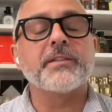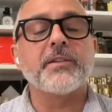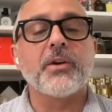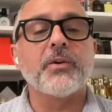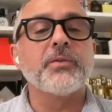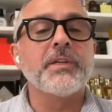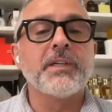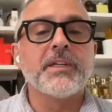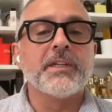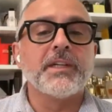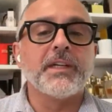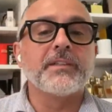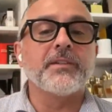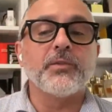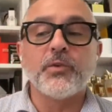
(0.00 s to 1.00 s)
So
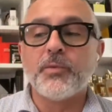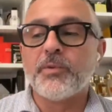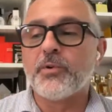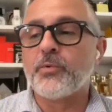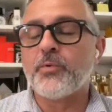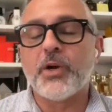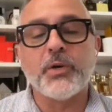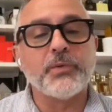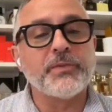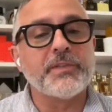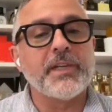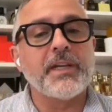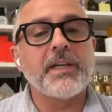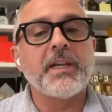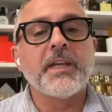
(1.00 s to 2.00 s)
it's uber
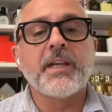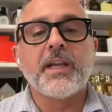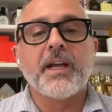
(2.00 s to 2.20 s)
rosy.